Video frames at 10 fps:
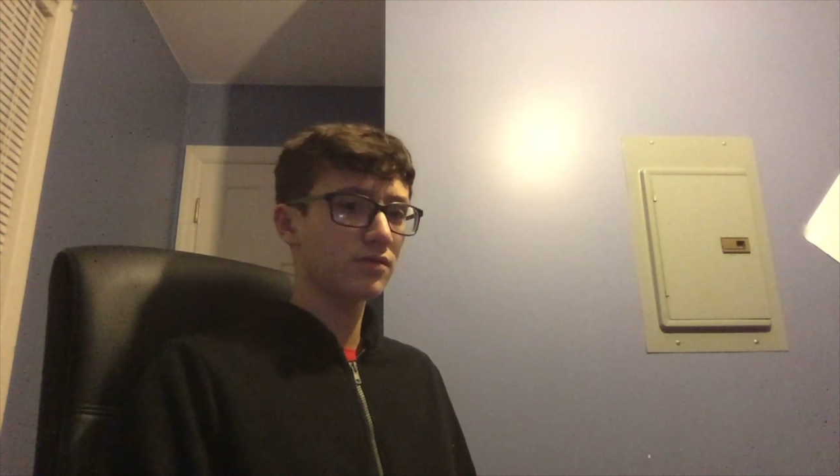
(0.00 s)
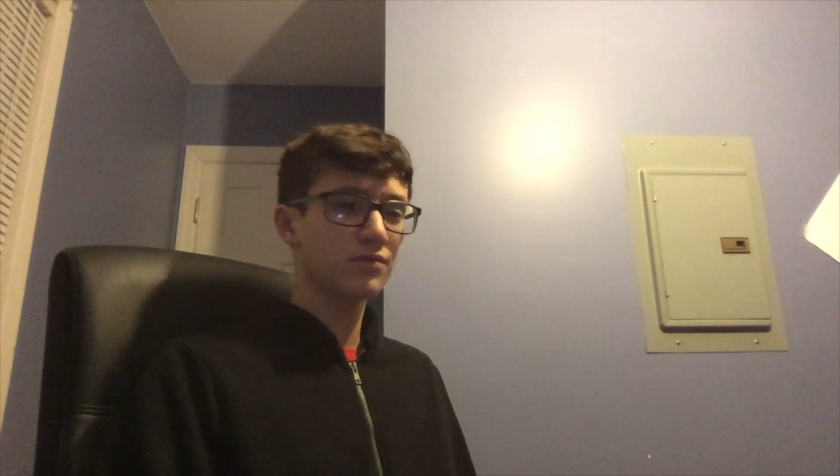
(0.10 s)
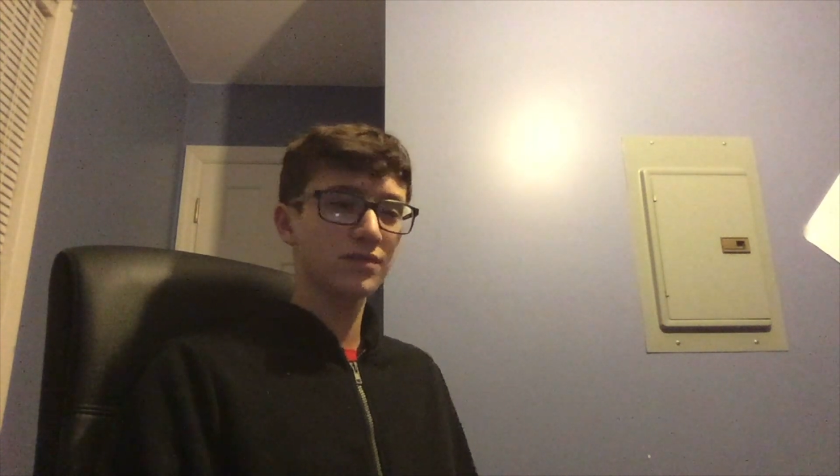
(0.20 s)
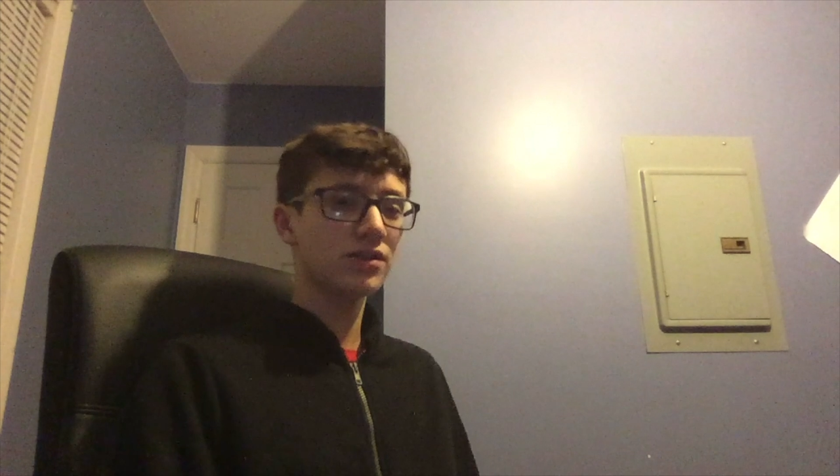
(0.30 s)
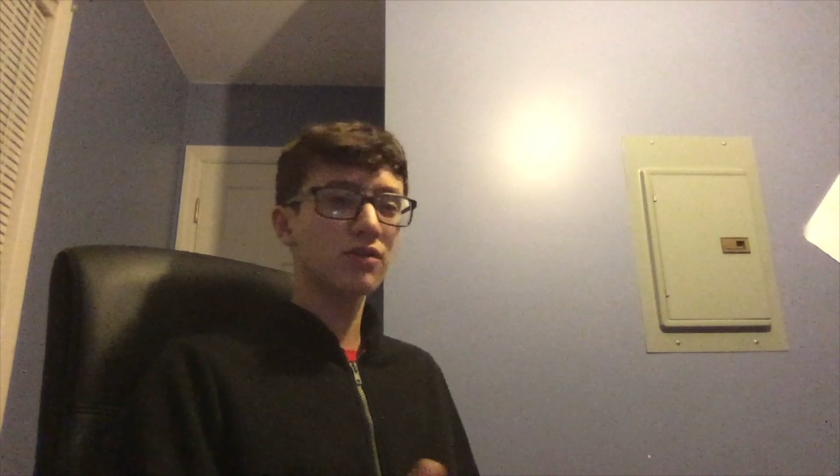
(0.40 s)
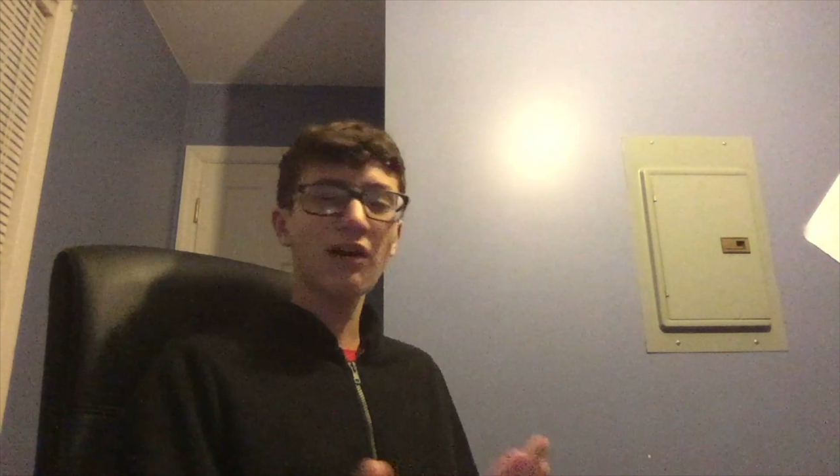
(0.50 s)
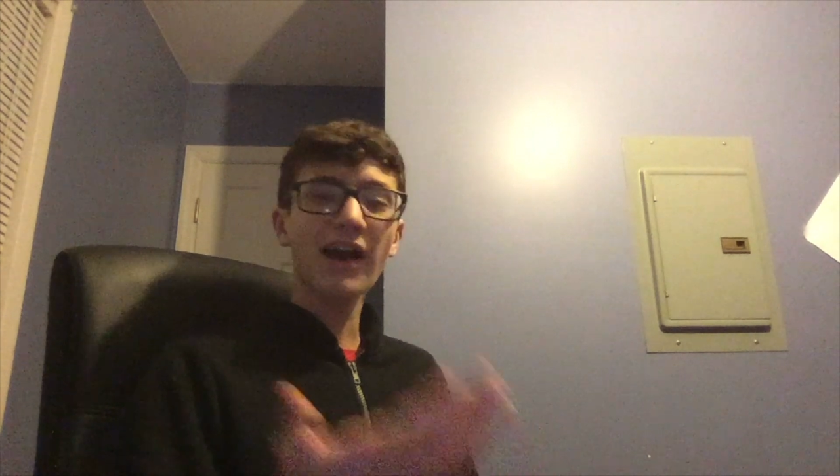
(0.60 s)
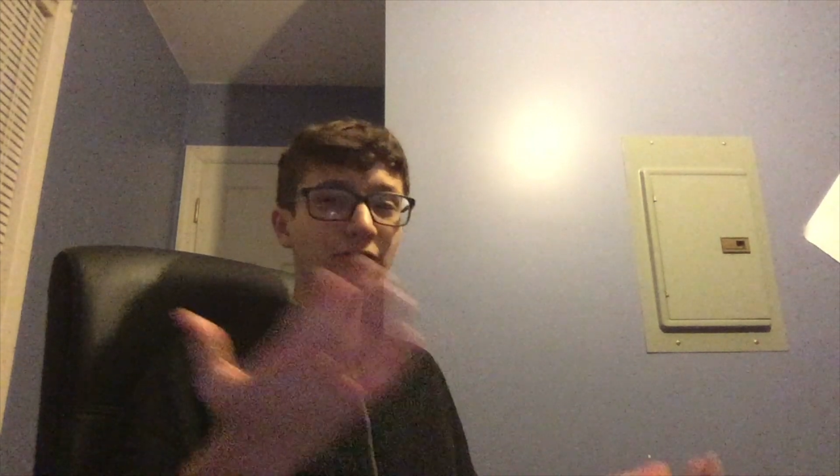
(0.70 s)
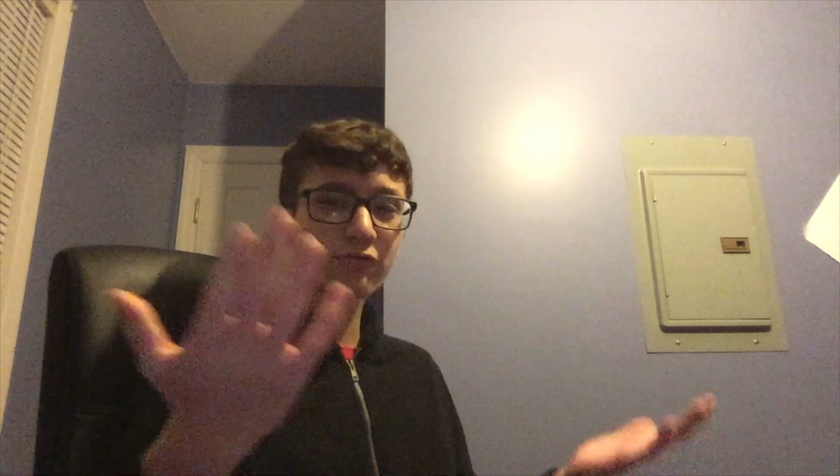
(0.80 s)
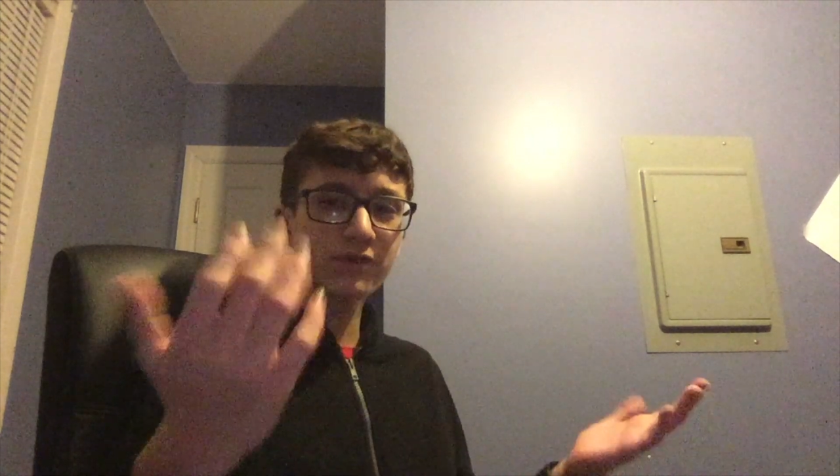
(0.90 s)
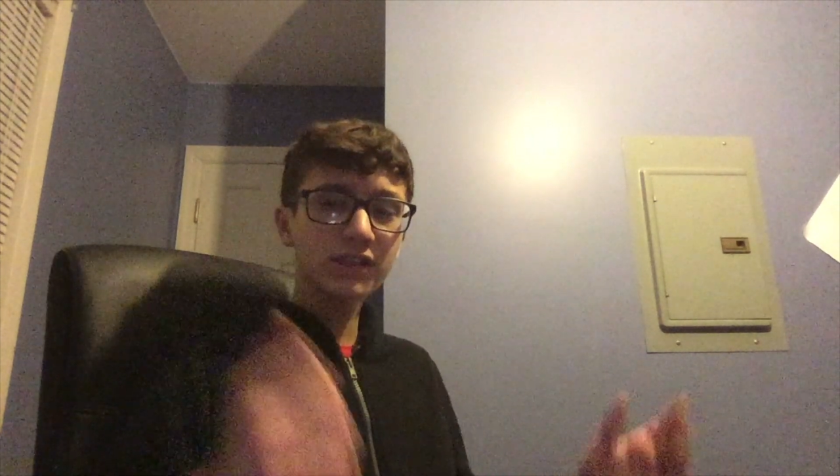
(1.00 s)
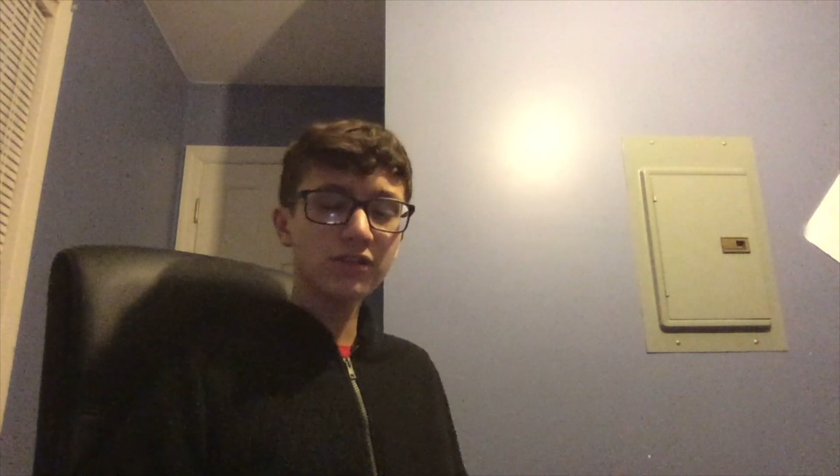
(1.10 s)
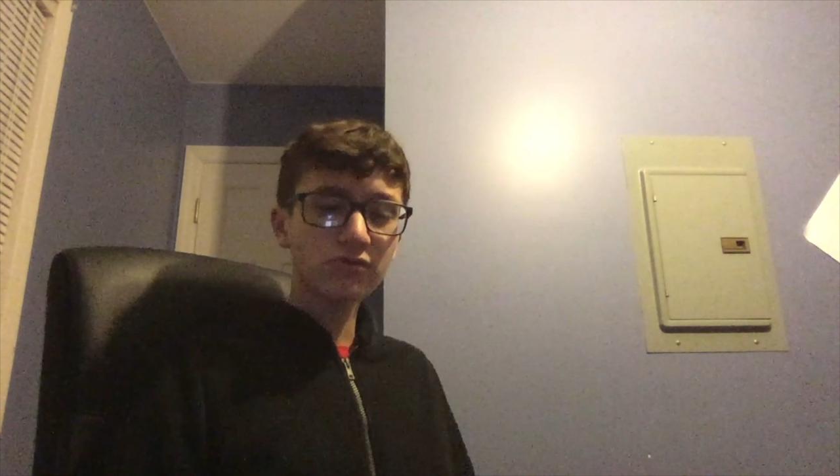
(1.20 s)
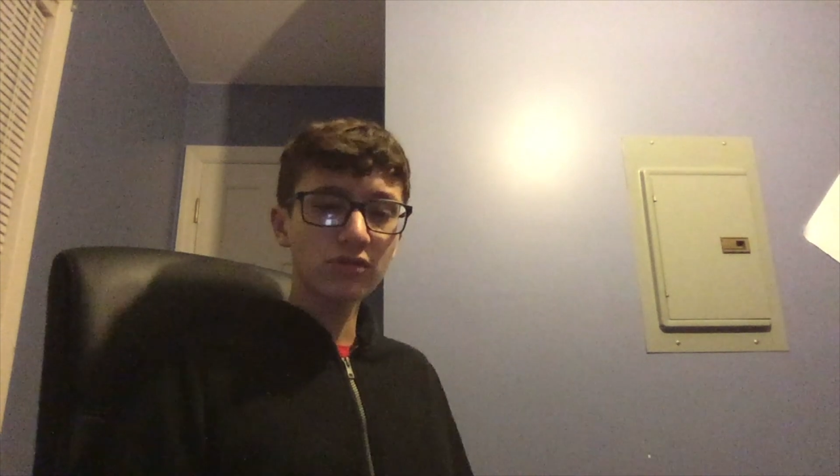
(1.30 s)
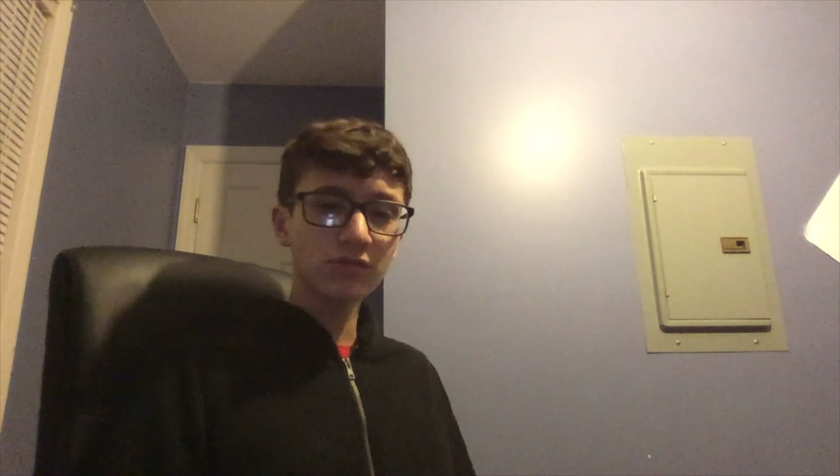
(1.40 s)
So I really
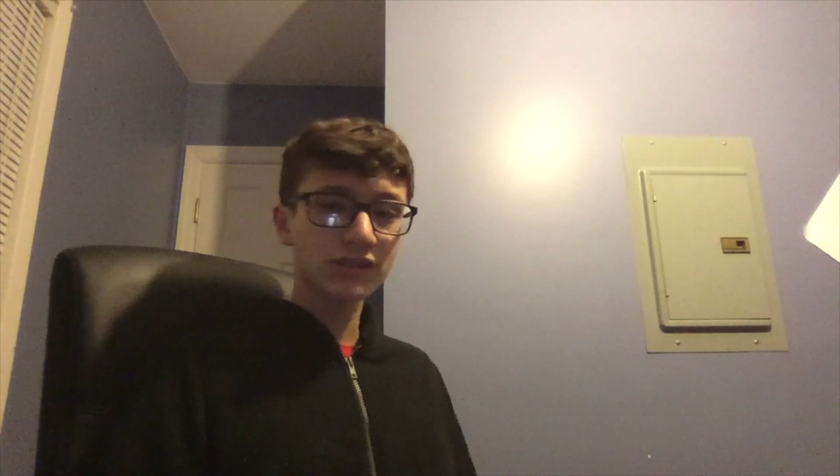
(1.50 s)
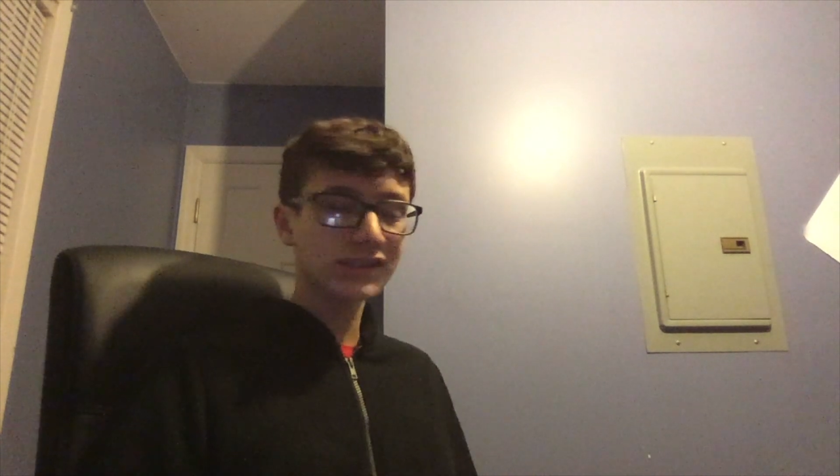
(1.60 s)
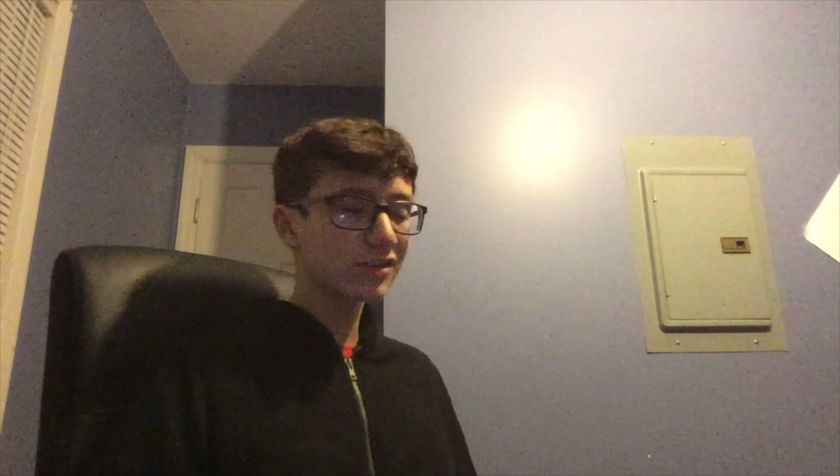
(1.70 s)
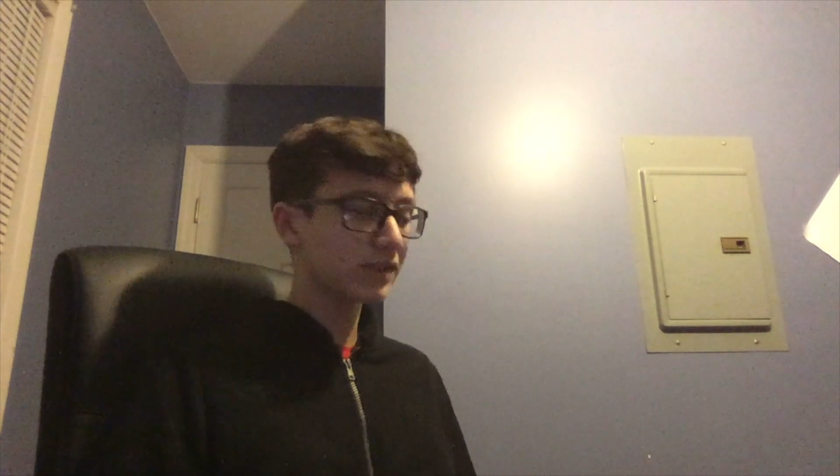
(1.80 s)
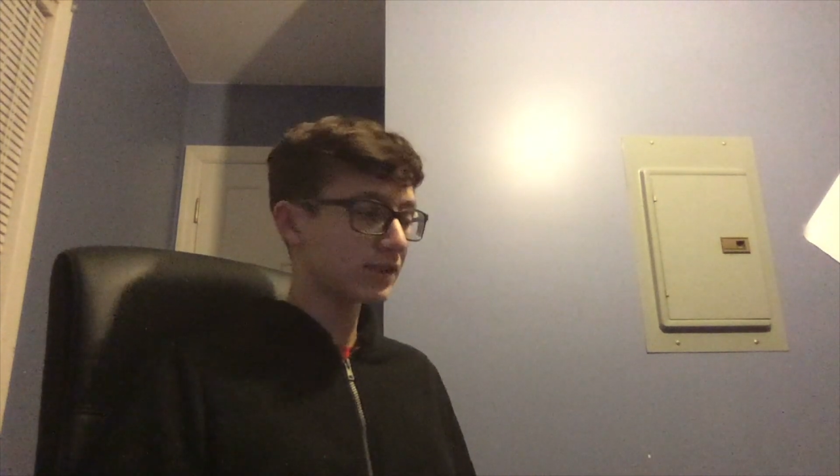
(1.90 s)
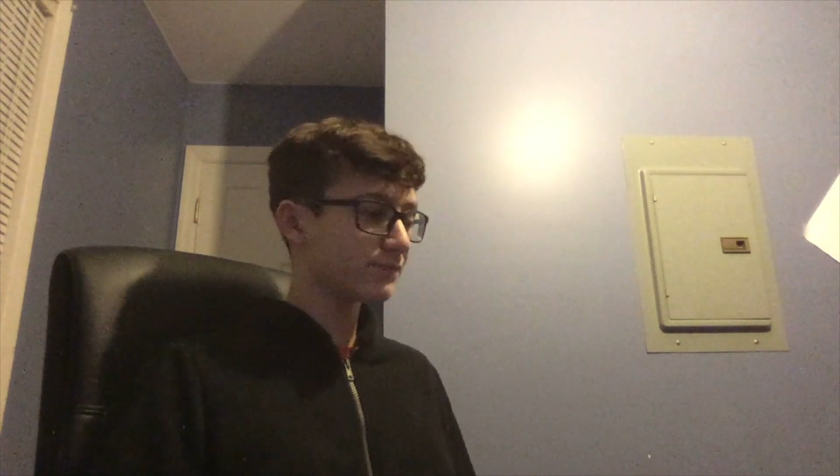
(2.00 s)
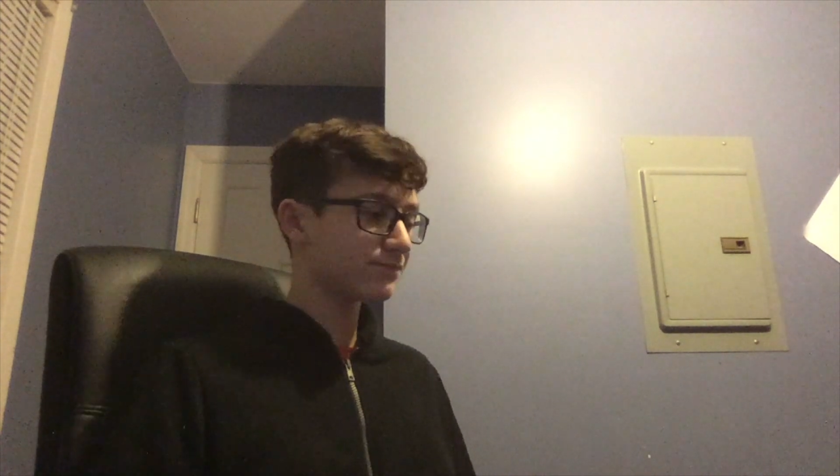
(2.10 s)
don't know what to tell you.